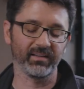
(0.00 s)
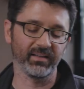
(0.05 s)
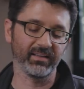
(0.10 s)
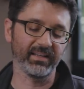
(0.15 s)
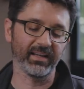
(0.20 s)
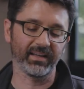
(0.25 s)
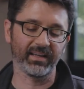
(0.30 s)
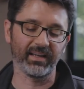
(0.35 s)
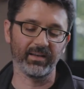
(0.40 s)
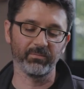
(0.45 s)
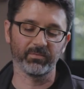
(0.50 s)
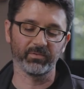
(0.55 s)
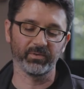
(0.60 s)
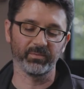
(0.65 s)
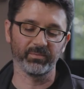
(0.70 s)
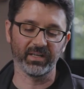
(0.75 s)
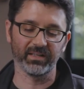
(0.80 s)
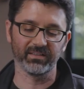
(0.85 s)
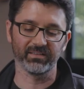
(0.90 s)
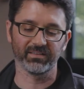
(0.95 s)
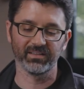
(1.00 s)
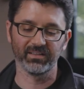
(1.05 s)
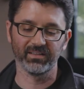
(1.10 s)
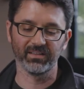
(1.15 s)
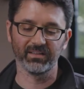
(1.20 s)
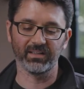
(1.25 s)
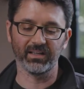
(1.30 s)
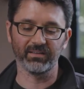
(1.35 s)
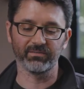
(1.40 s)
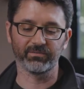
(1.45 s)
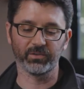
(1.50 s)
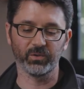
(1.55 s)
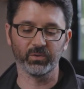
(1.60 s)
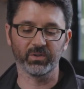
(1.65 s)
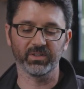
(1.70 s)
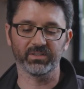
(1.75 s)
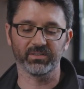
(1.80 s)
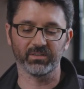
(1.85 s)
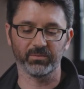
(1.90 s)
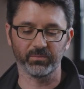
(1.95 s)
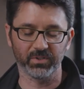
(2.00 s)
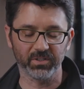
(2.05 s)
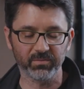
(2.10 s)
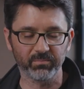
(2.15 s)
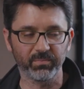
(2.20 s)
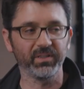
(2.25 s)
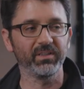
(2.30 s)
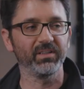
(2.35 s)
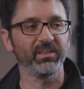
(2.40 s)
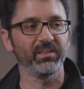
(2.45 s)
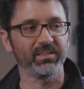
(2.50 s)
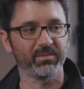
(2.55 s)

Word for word: I think that came from that that focus on we're just building